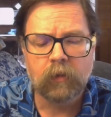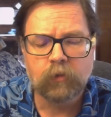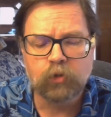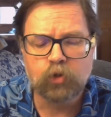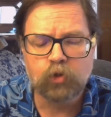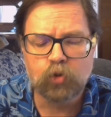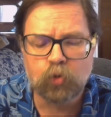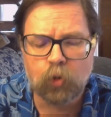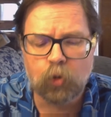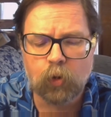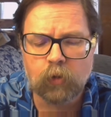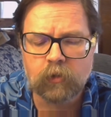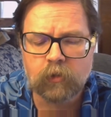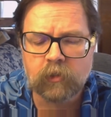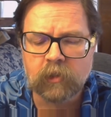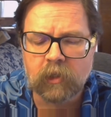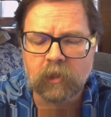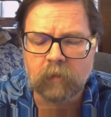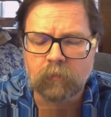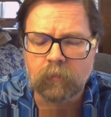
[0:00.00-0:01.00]

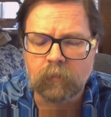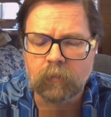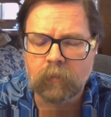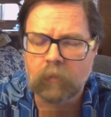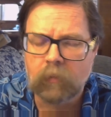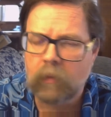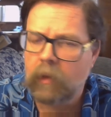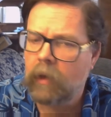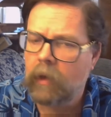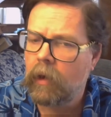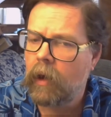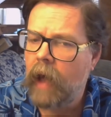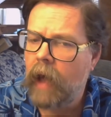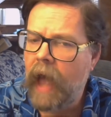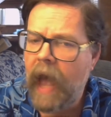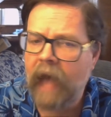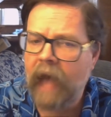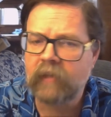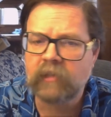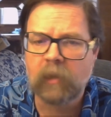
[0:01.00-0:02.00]
Jerusalem
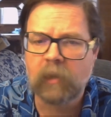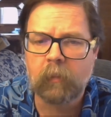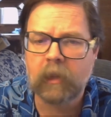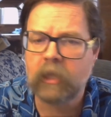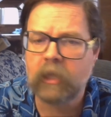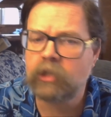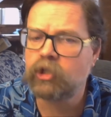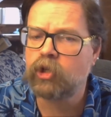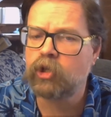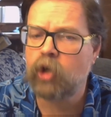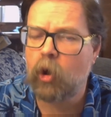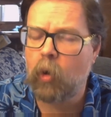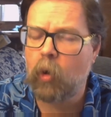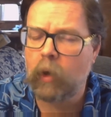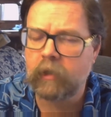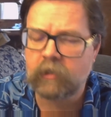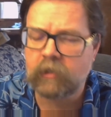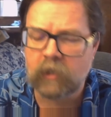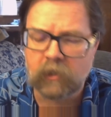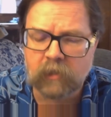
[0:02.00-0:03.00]
had some of the
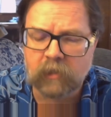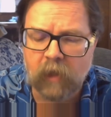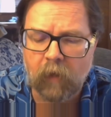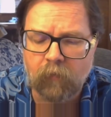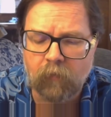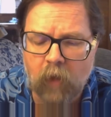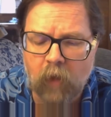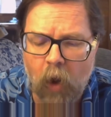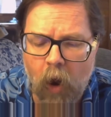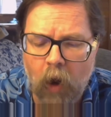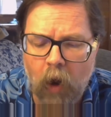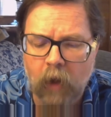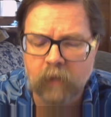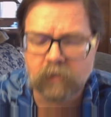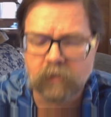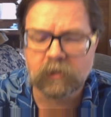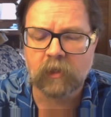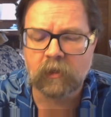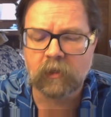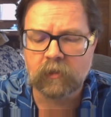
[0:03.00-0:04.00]
choicest of
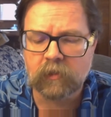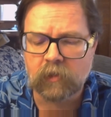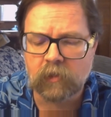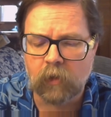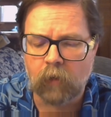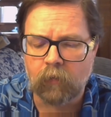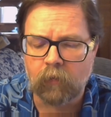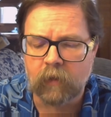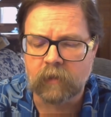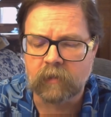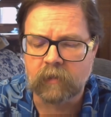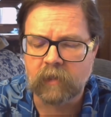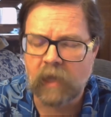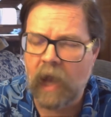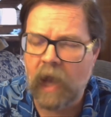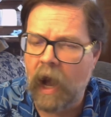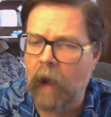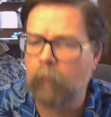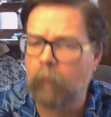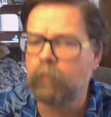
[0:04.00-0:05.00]
God's servants
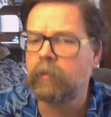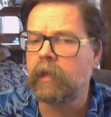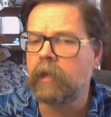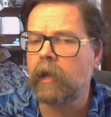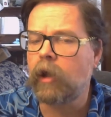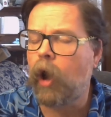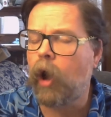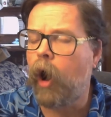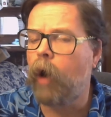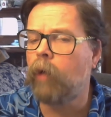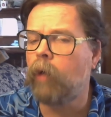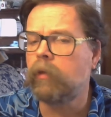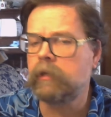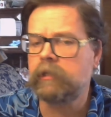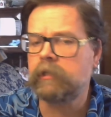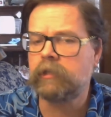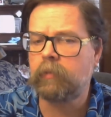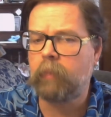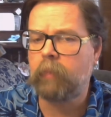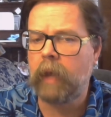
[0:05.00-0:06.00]
come to call
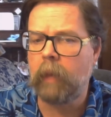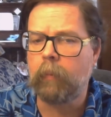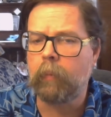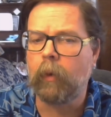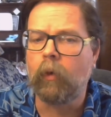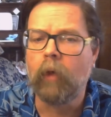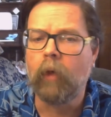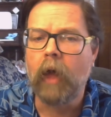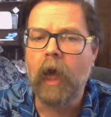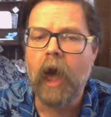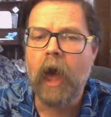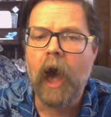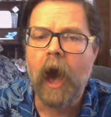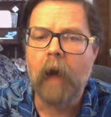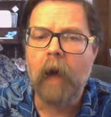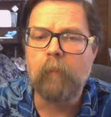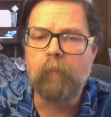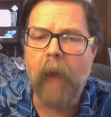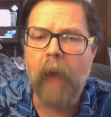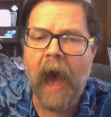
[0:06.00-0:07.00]
its people
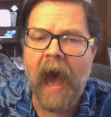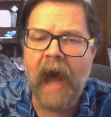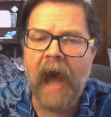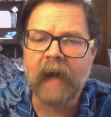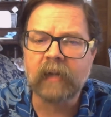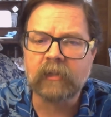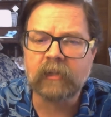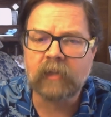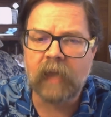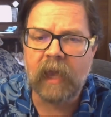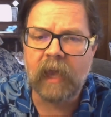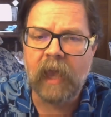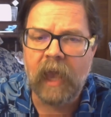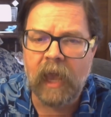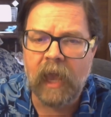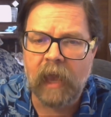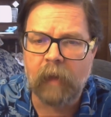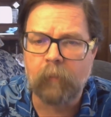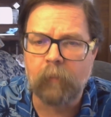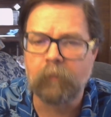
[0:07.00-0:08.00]
back to
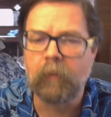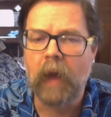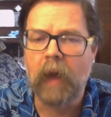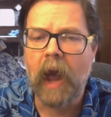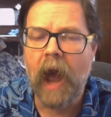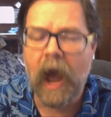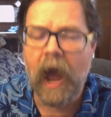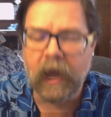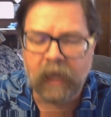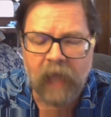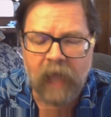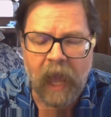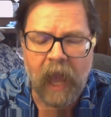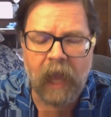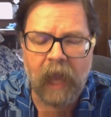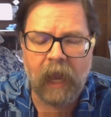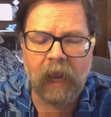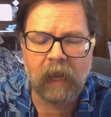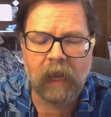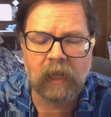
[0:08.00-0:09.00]
him
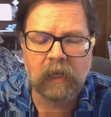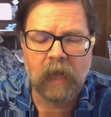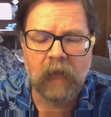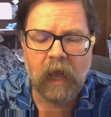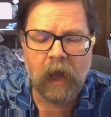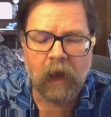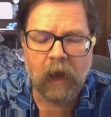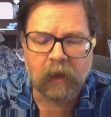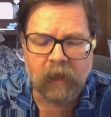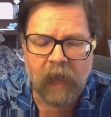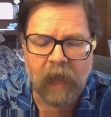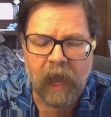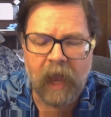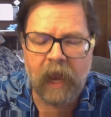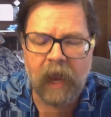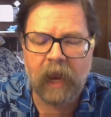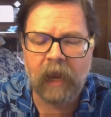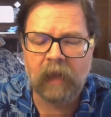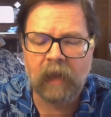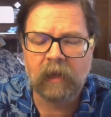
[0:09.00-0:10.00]
again,
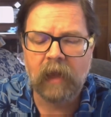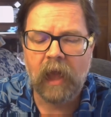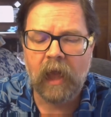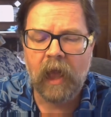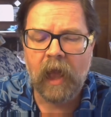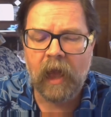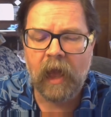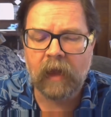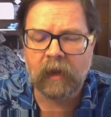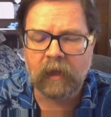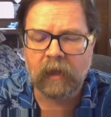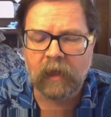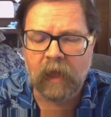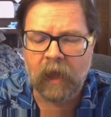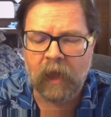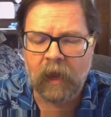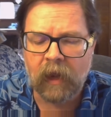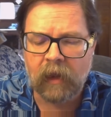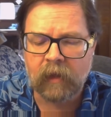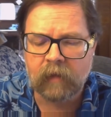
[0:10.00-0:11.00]
again, and
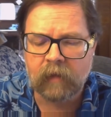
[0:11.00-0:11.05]
again.